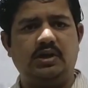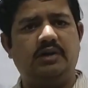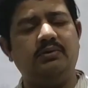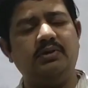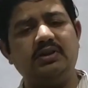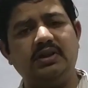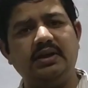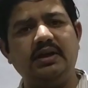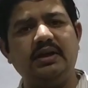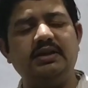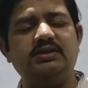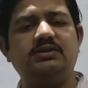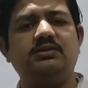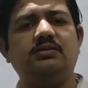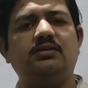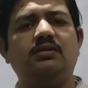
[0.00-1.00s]
everything
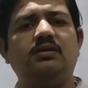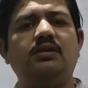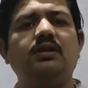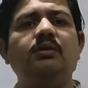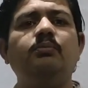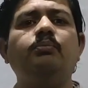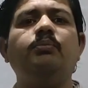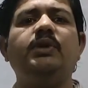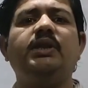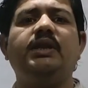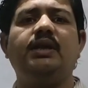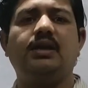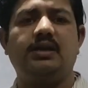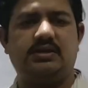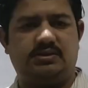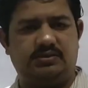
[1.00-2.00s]
is
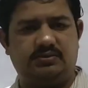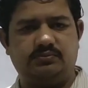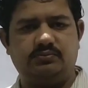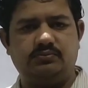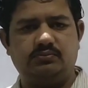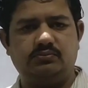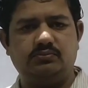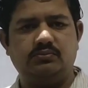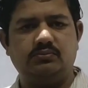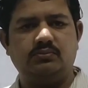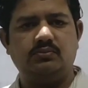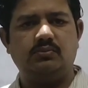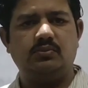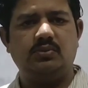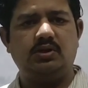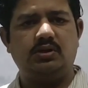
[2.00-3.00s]
meaningless.
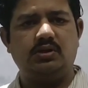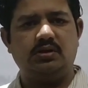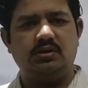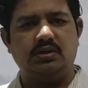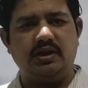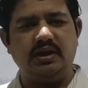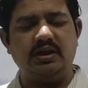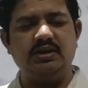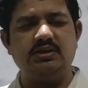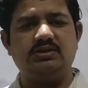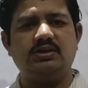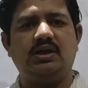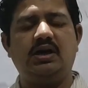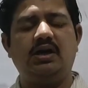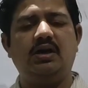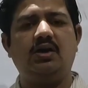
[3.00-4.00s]

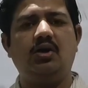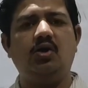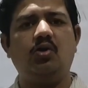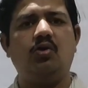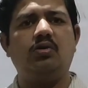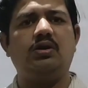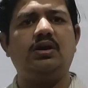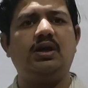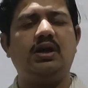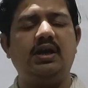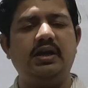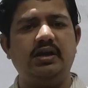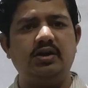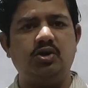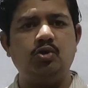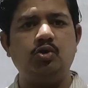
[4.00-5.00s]
Things are not
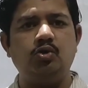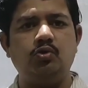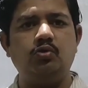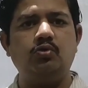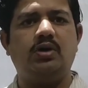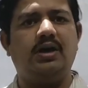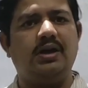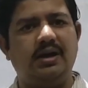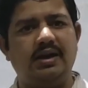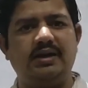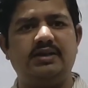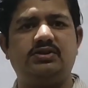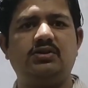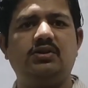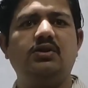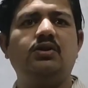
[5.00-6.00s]
clear to you
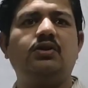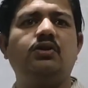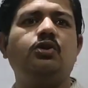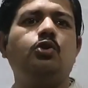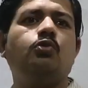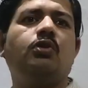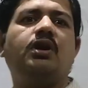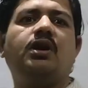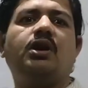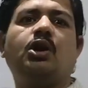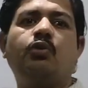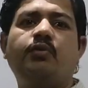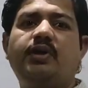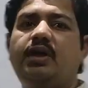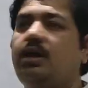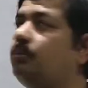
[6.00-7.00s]
unless you are
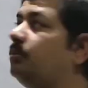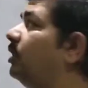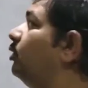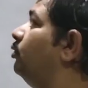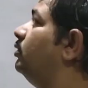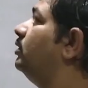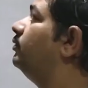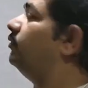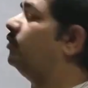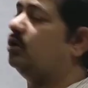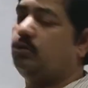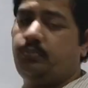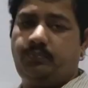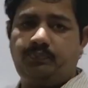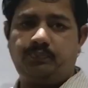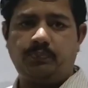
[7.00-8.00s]
aware about
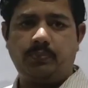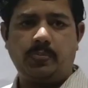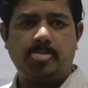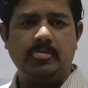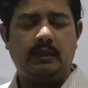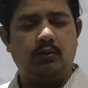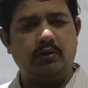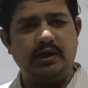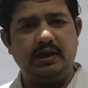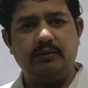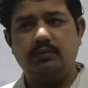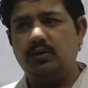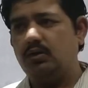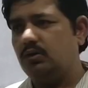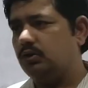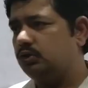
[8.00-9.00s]
verb.
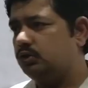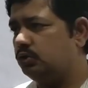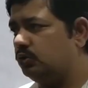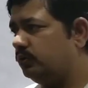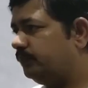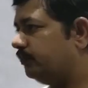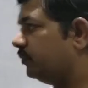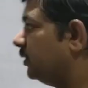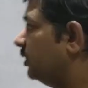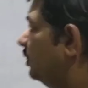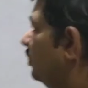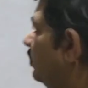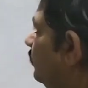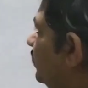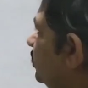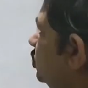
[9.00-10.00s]
Okay, so
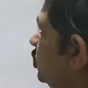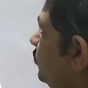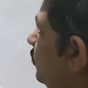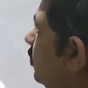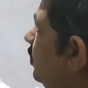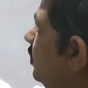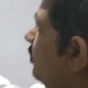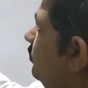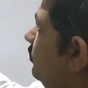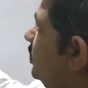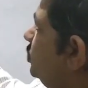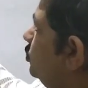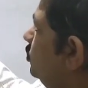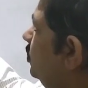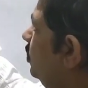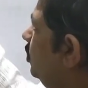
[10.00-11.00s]
first of all we
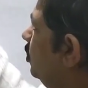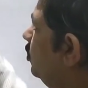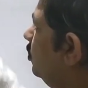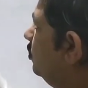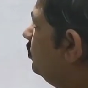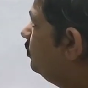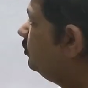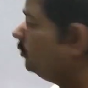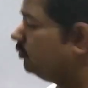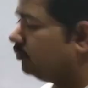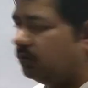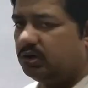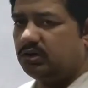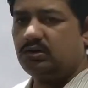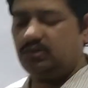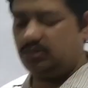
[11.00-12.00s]
should know
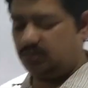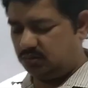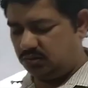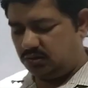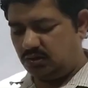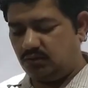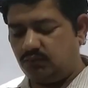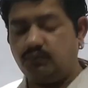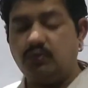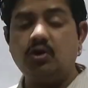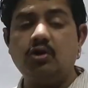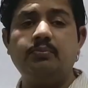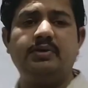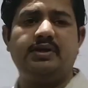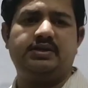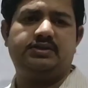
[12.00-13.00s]
what a
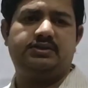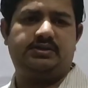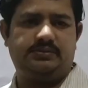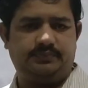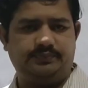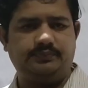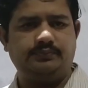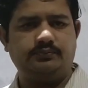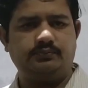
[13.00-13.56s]
verb is.